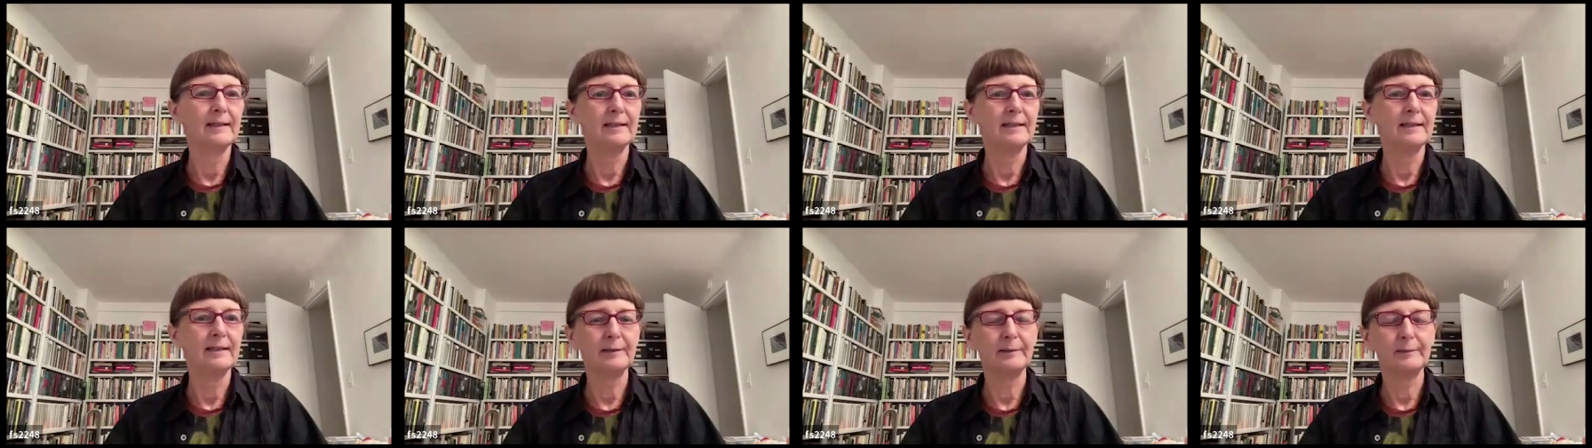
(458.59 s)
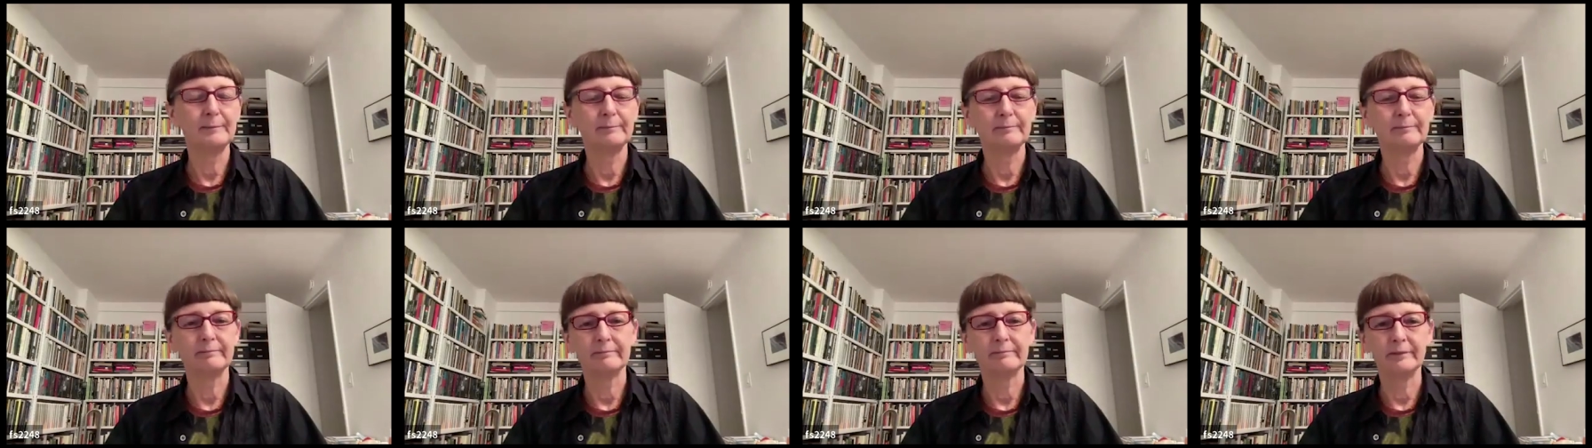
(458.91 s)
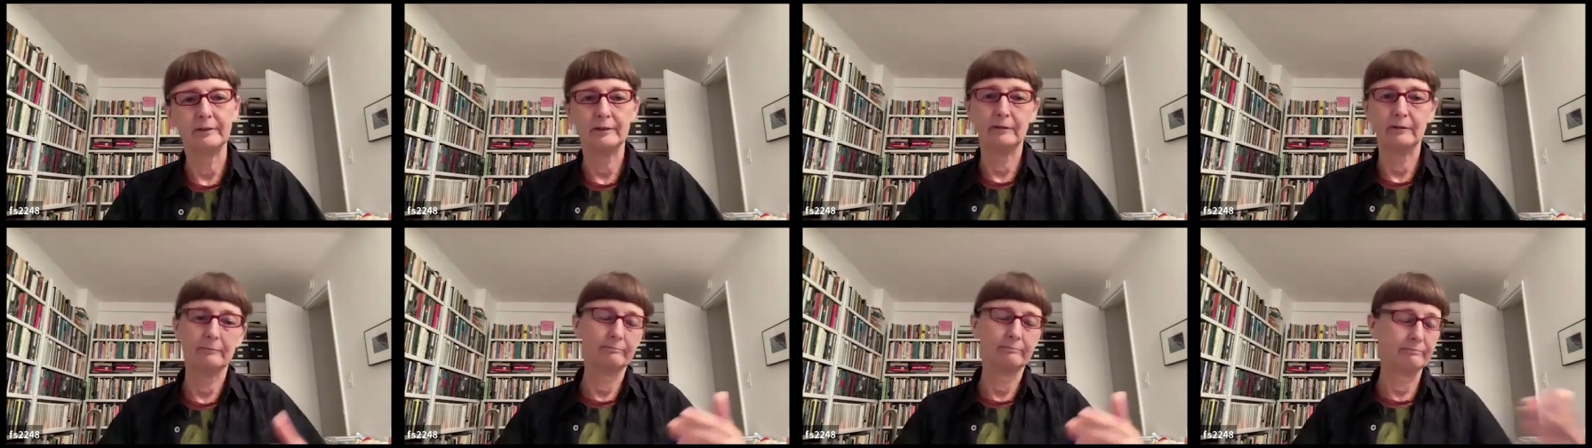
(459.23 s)

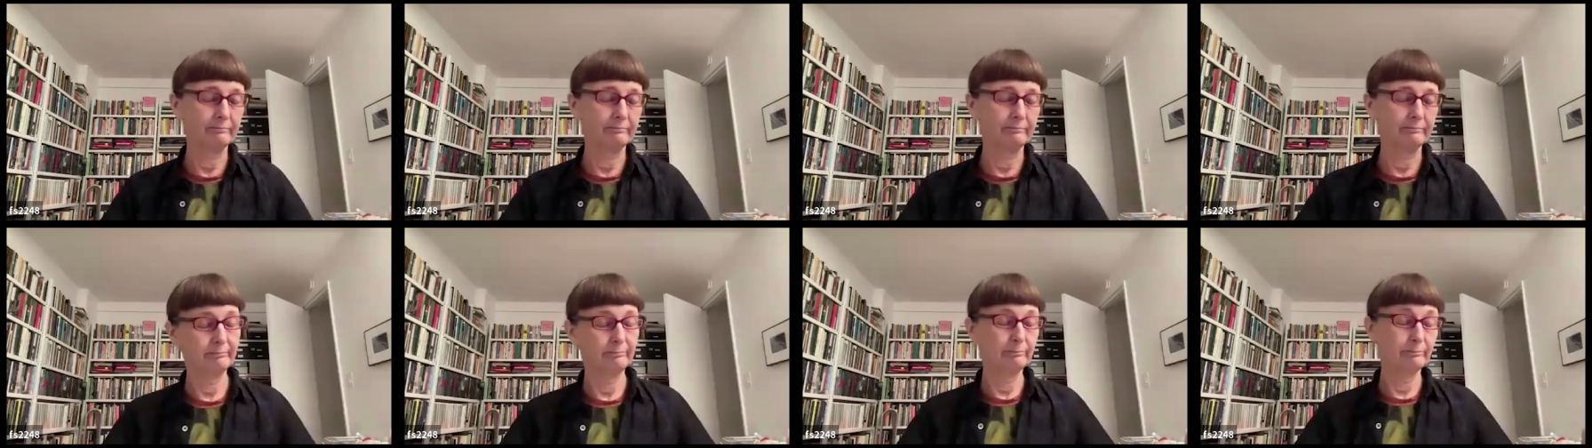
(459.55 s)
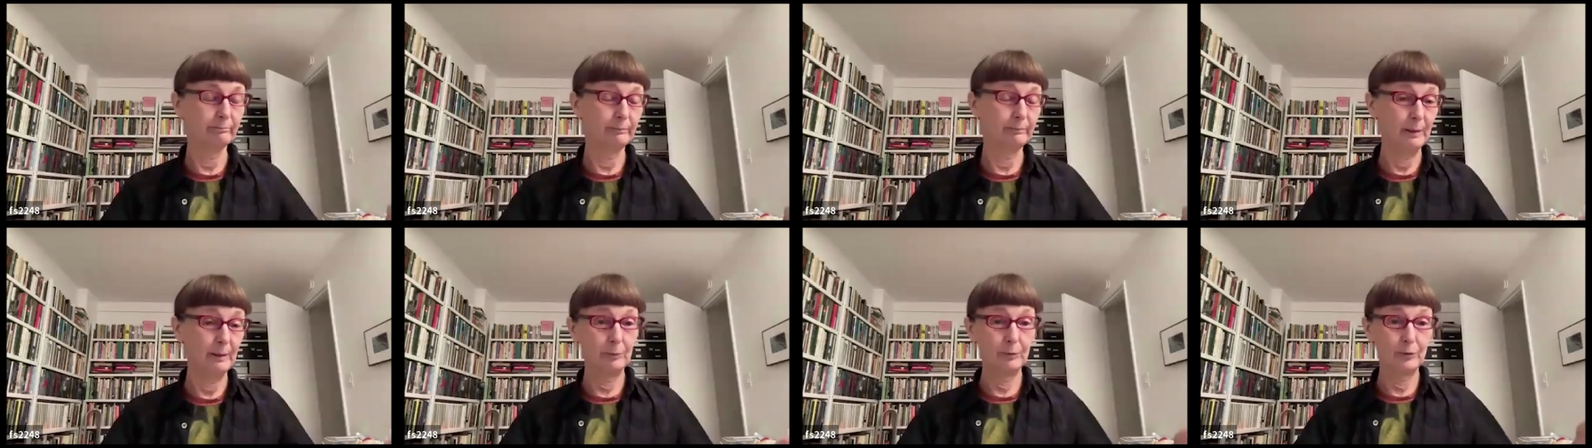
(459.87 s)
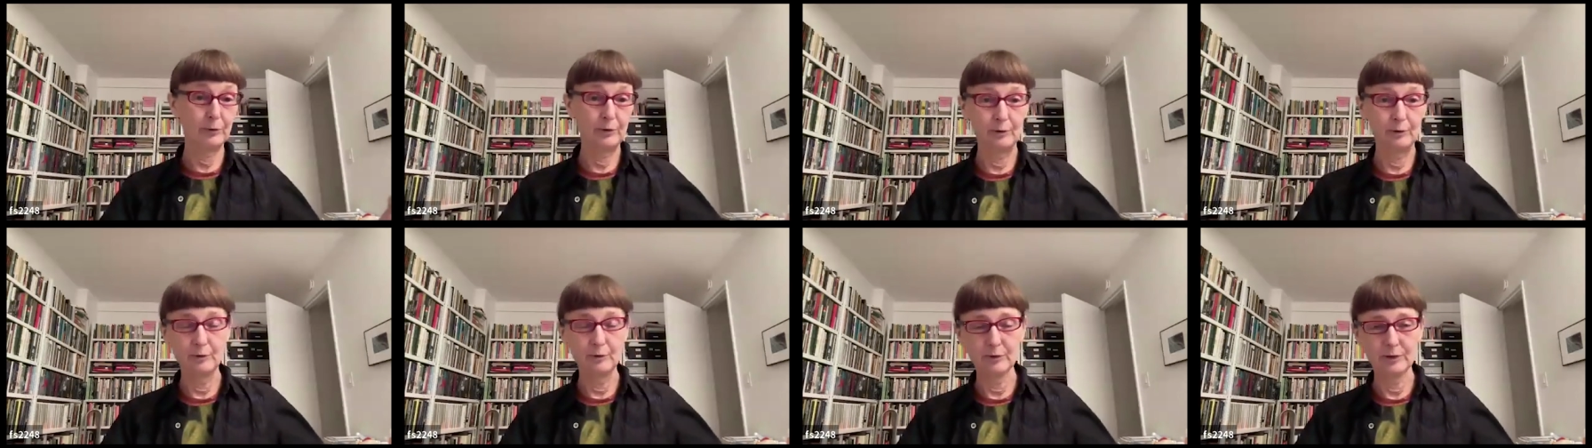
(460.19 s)
Um, you know,
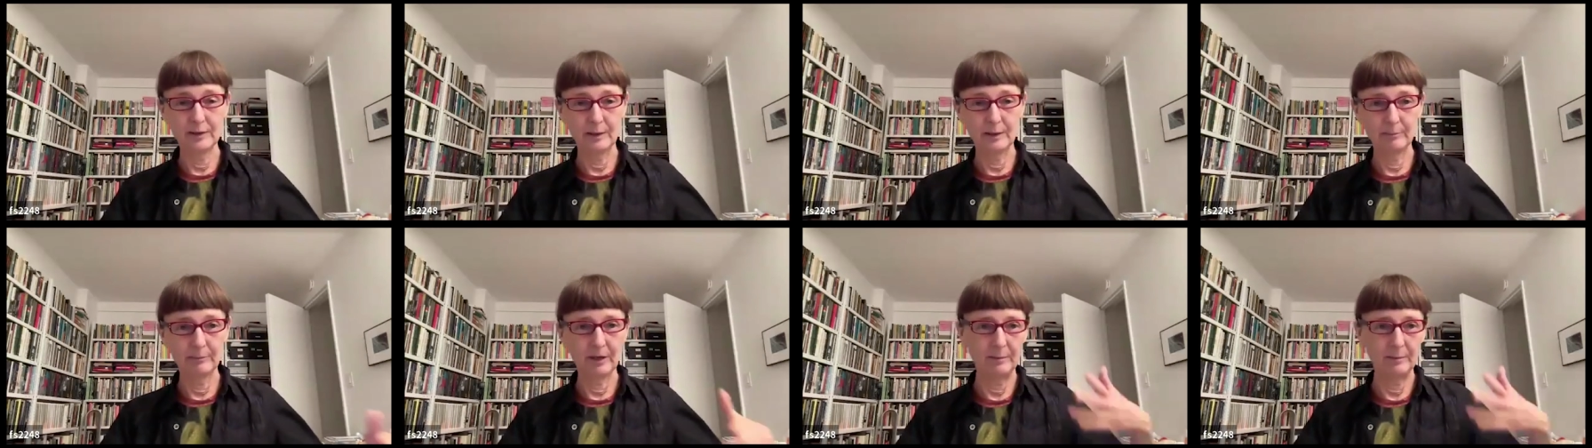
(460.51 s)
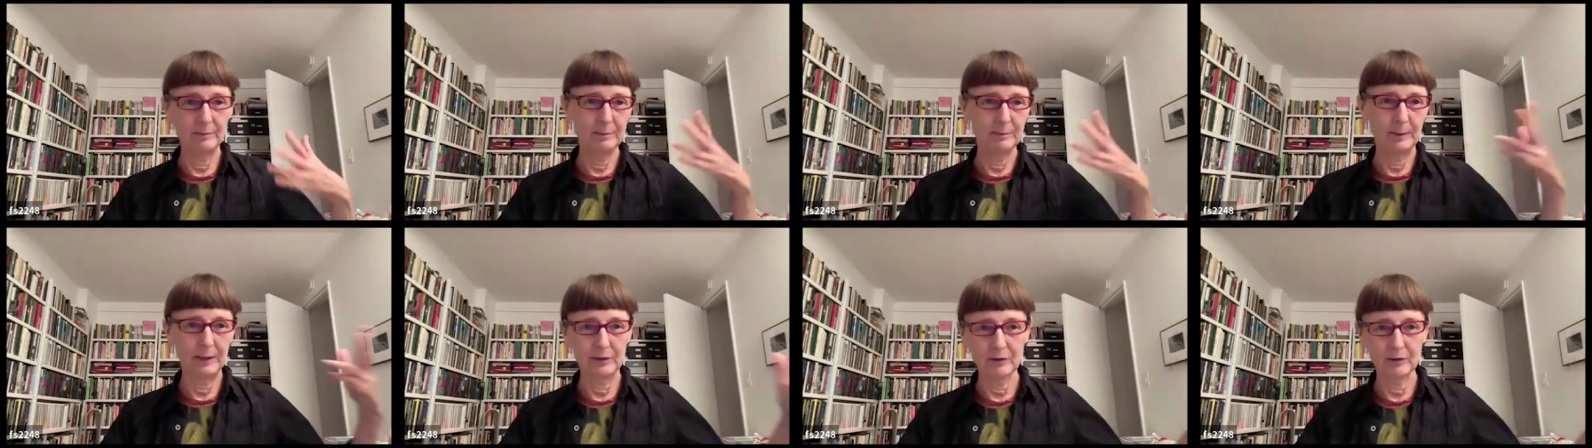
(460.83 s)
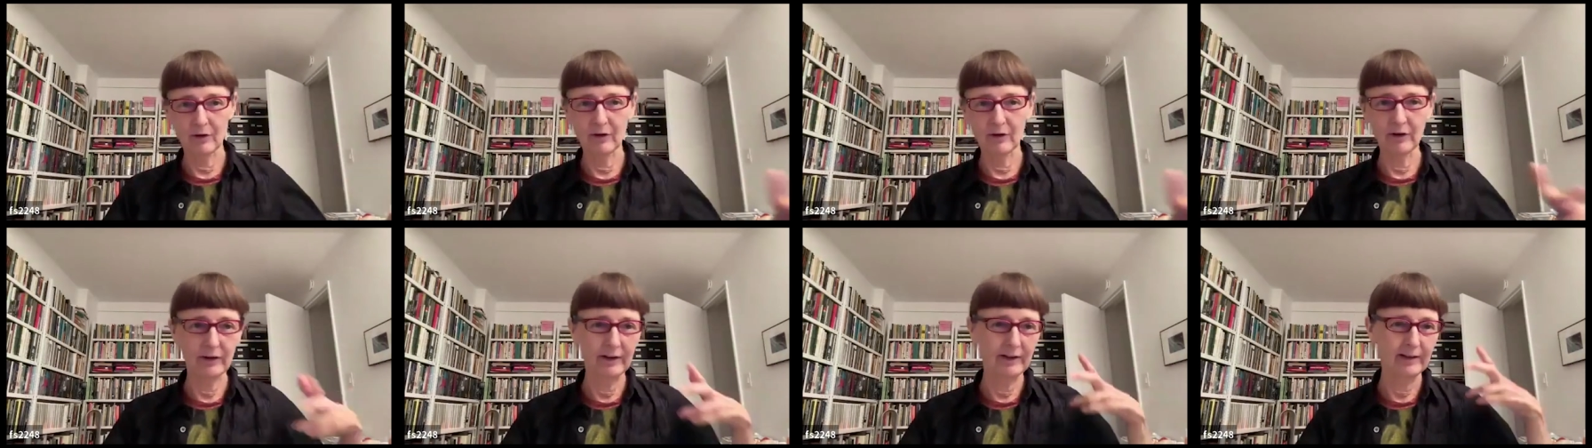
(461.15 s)
people do sometimes
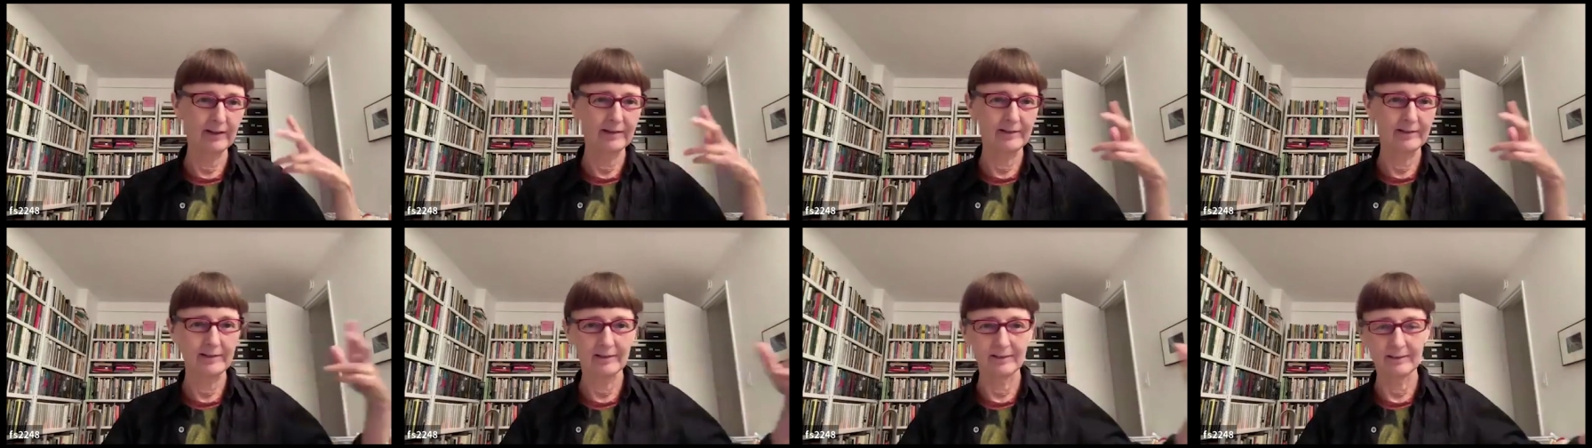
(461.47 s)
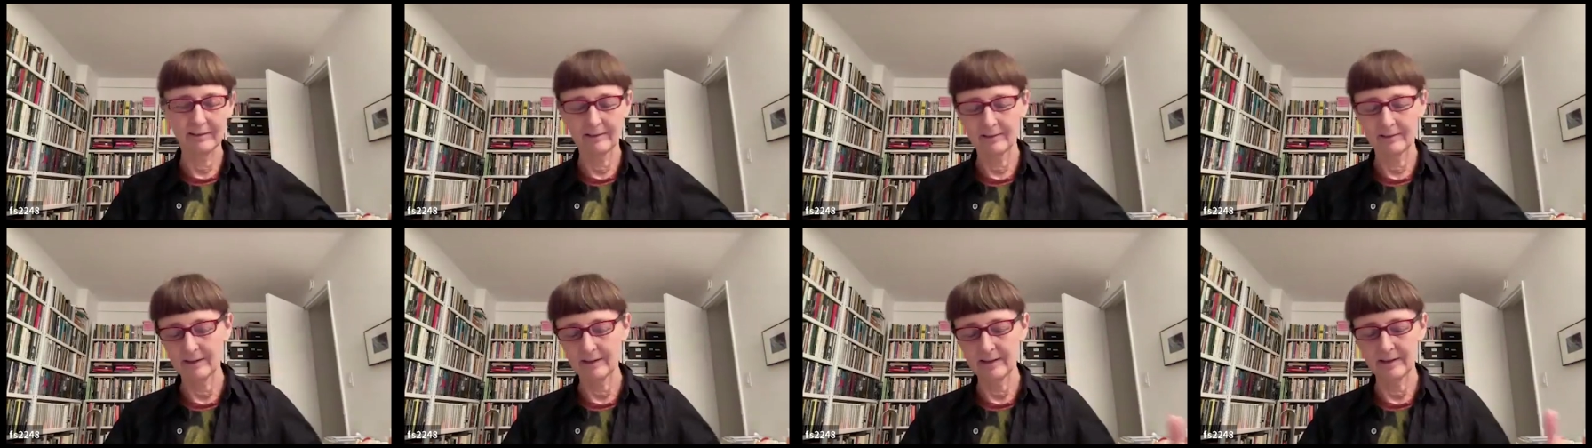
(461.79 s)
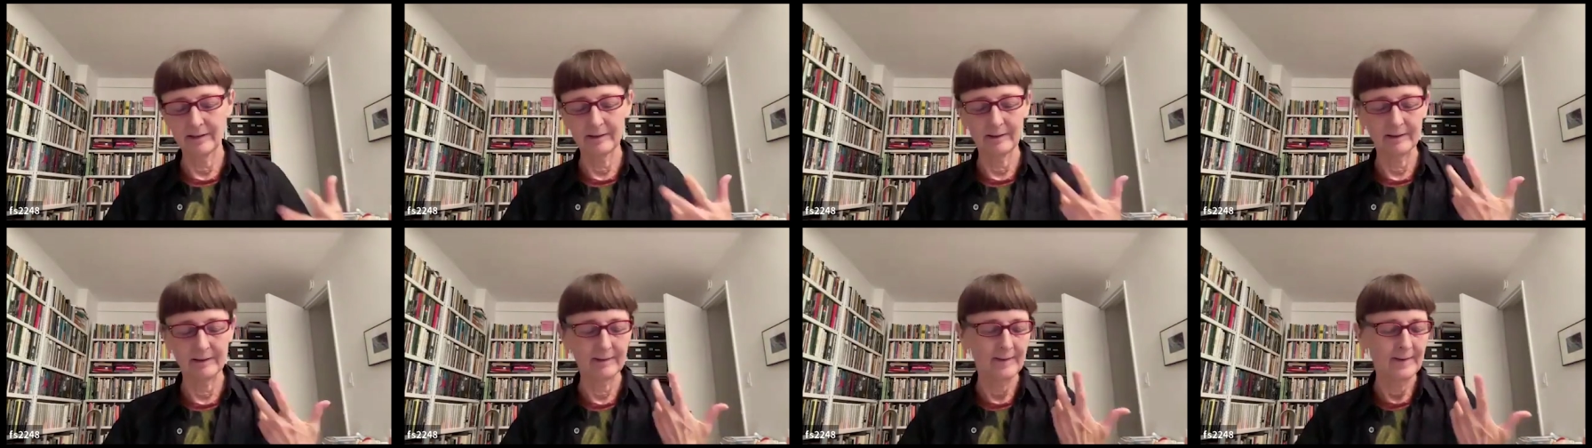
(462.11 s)
make drawings and
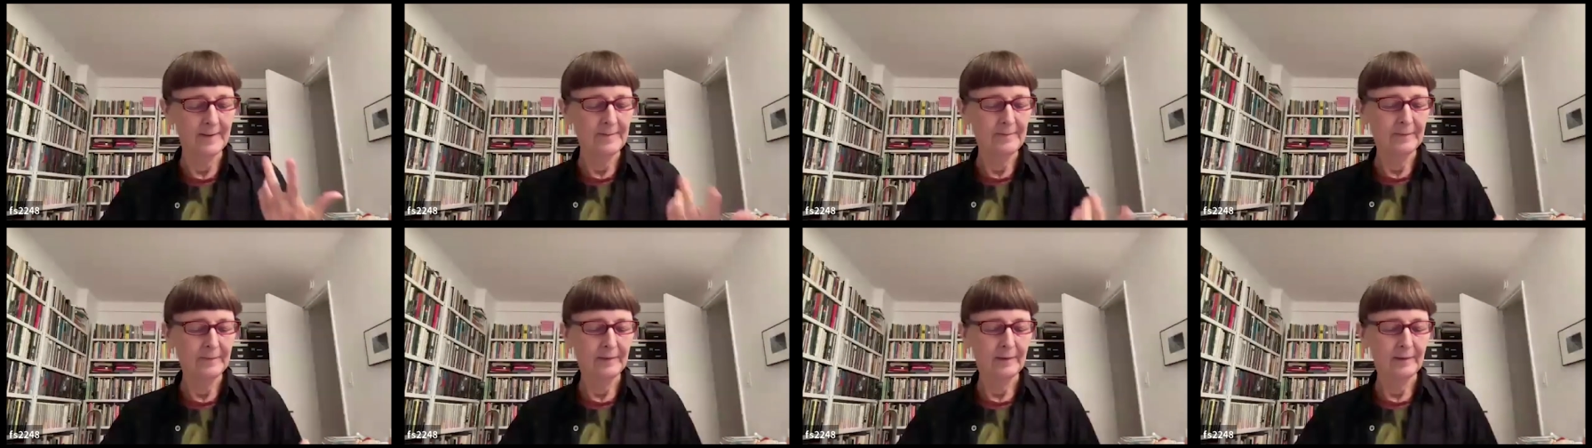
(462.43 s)
and